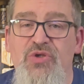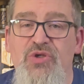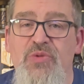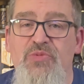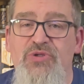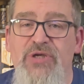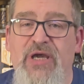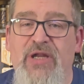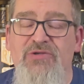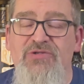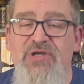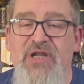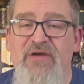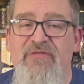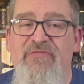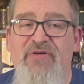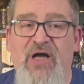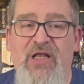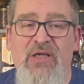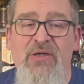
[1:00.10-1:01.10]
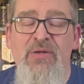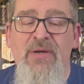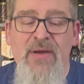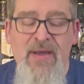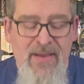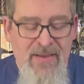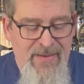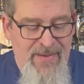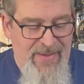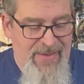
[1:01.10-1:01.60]
YouTube channels that I follow.
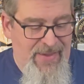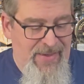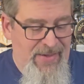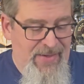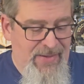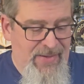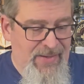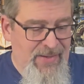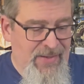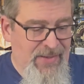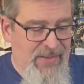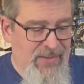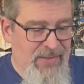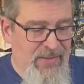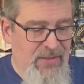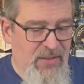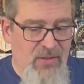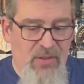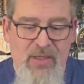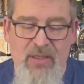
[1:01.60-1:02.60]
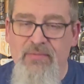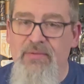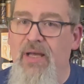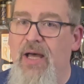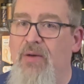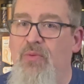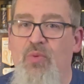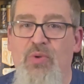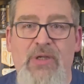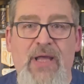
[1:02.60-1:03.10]
And
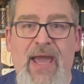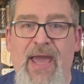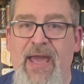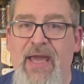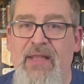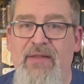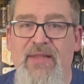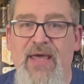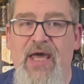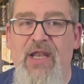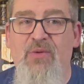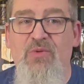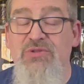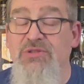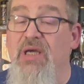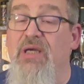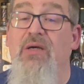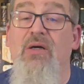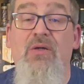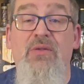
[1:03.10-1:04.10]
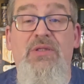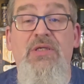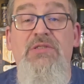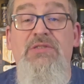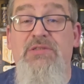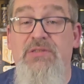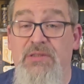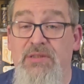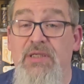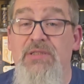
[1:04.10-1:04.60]
when I had that, it was like, oh,
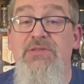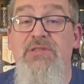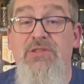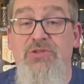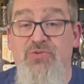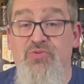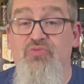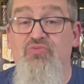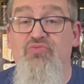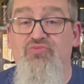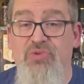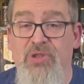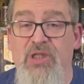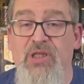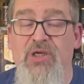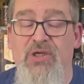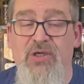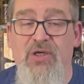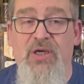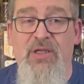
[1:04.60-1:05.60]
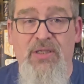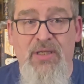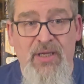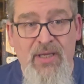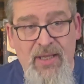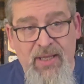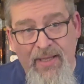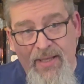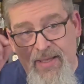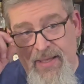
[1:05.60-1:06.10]
this is really good.
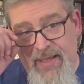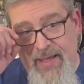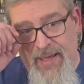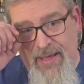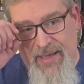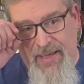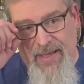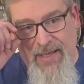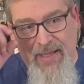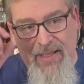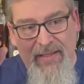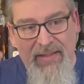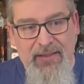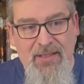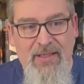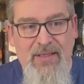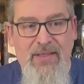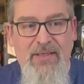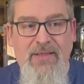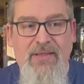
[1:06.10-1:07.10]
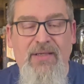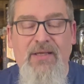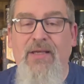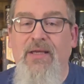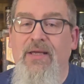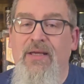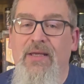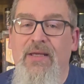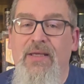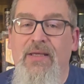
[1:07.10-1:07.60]
And
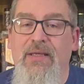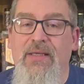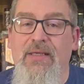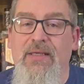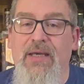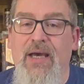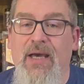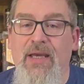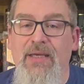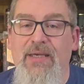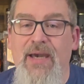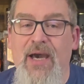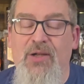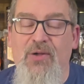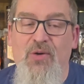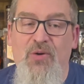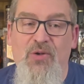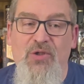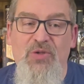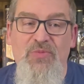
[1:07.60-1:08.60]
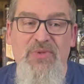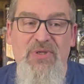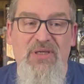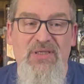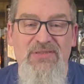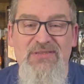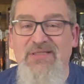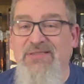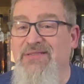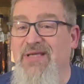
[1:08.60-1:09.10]
he got a hold of me
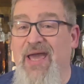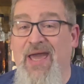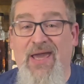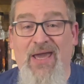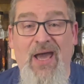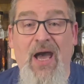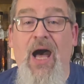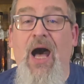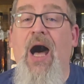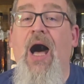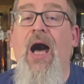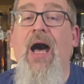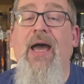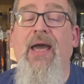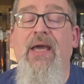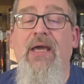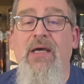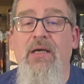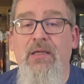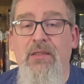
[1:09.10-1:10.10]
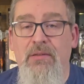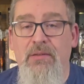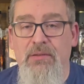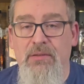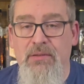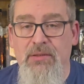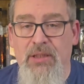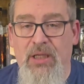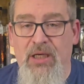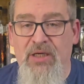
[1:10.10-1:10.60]
and says, hey, I
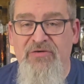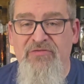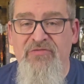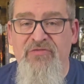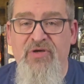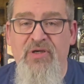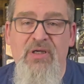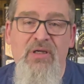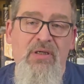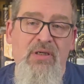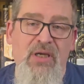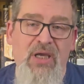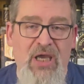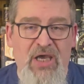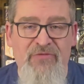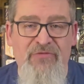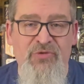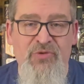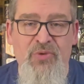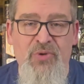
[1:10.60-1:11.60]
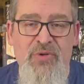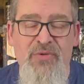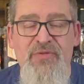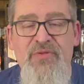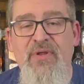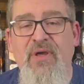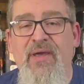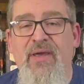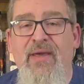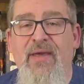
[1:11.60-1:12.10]
love
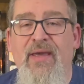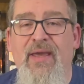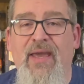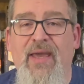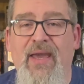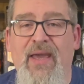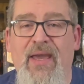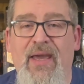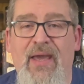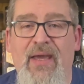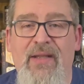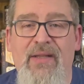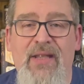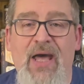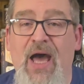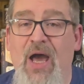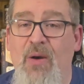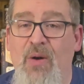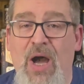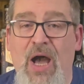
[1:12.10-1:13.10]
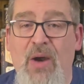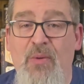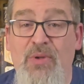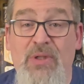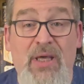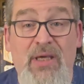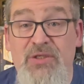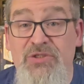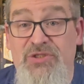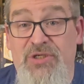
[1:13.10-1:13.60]
Evernorth, and I would
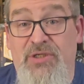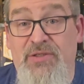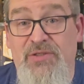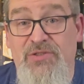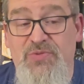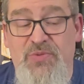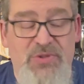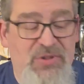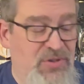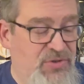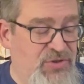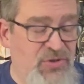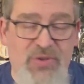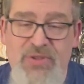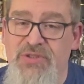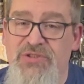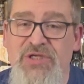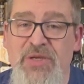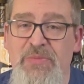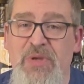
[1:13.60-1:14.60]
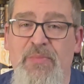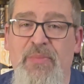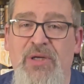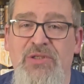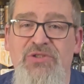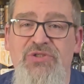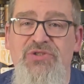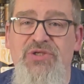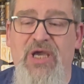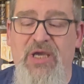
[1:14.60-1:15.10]
like to share this with you. So he sent me a
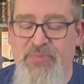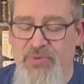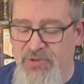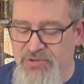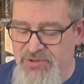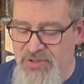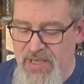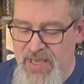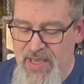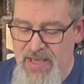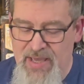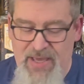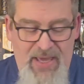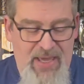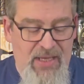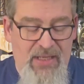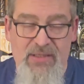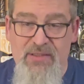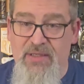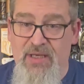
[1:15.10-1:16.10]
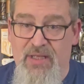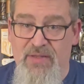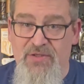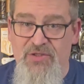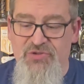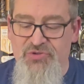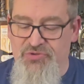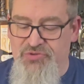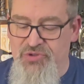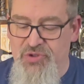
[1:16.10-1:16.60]
bunch of samples, and
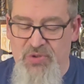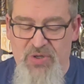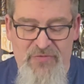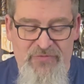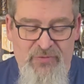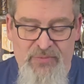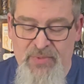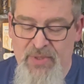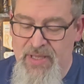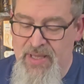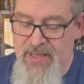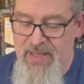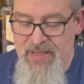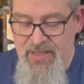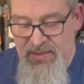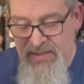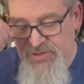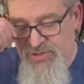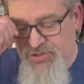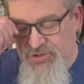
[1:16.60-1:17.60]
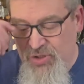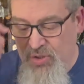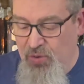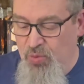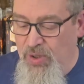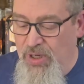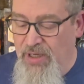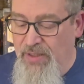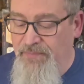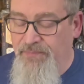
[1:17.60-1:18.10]
these are two of them.
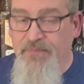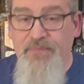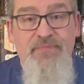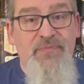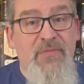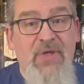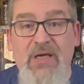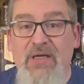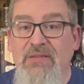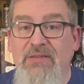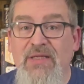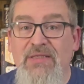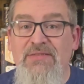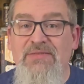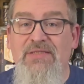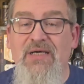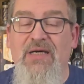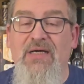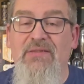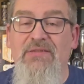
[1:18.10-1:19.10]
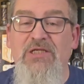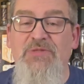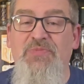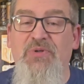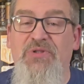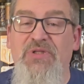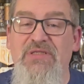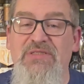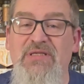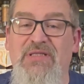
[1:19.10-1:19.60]
So let's
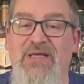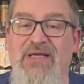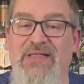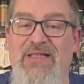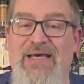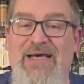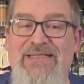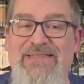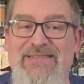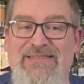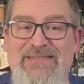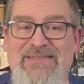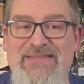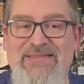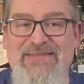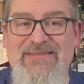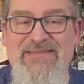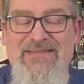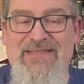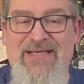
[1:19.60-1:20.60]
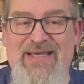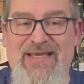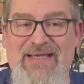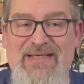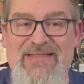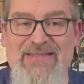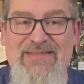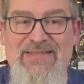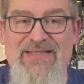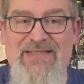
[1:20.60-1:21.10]
put these in the glasses,
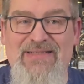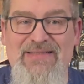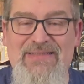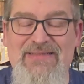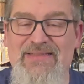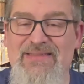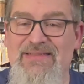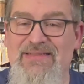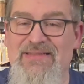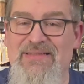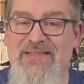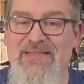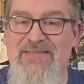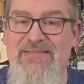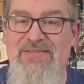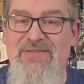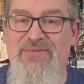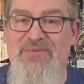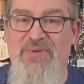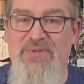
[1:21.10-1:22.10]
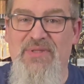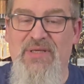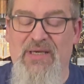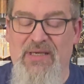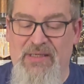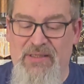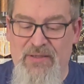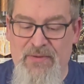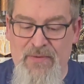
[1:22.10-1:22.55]
and let's see what we think.